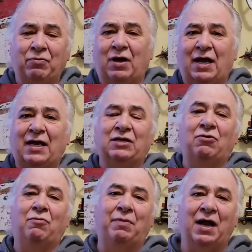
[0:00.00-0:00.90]
or I had to
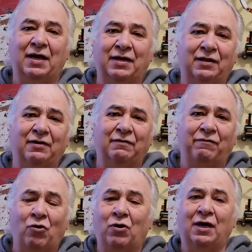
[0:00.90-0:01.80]
go buy another
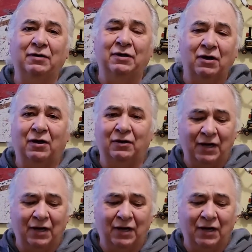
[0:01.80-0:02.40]
$400